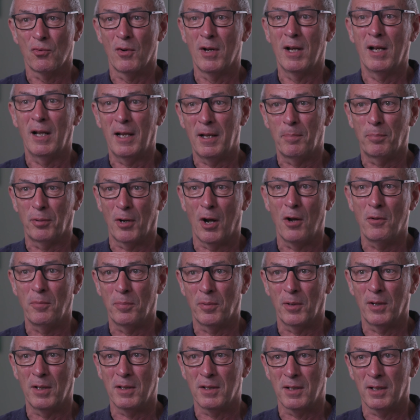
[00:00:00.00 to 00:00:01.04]
really
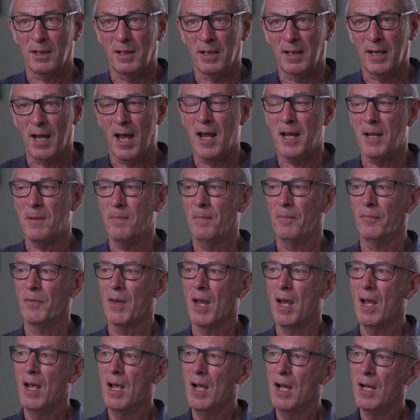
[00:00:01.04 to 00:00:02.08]
appropriate to the game.
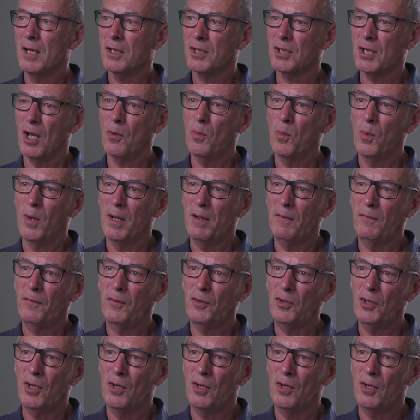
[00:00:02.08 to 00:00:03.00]
So we've